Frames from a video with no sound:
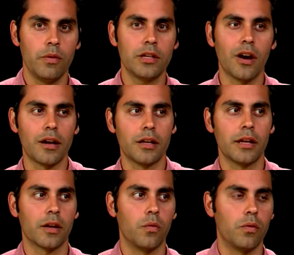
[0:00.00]
gone on
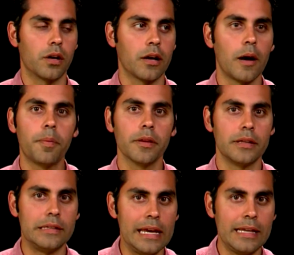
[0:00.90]
like a couple
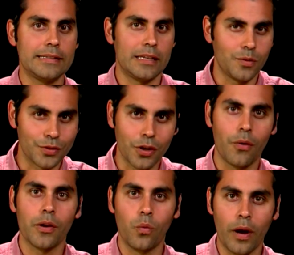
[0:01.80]
of dates and it was
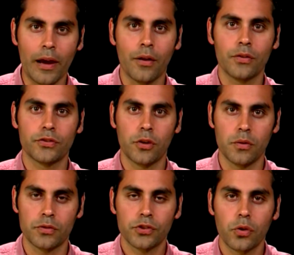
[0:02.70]
going well, so it
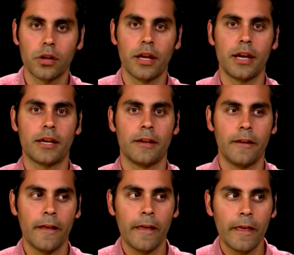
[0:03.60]
was sort of like,
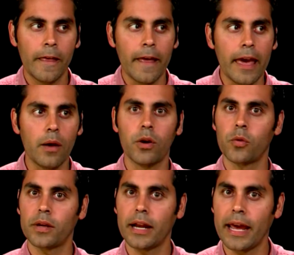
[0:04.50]
hey, when
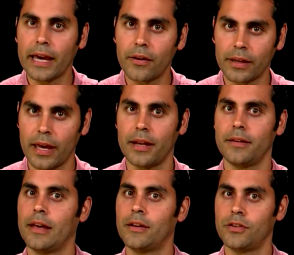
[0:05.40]
are we going to hang out
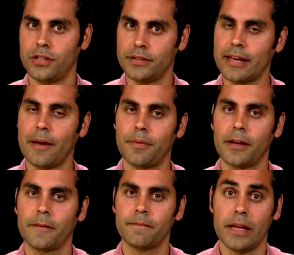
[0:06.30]
again? Energy is
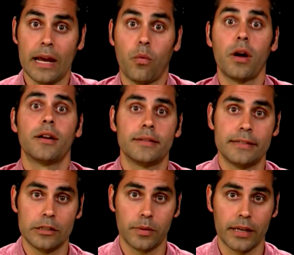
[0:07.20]
happening. And I wanted to
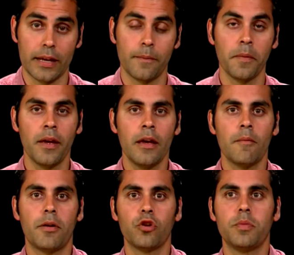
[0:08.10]
see him again.
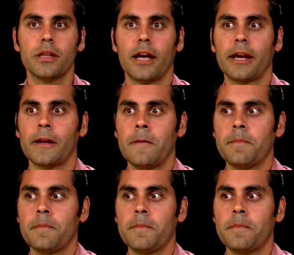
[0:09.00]
But it would be like,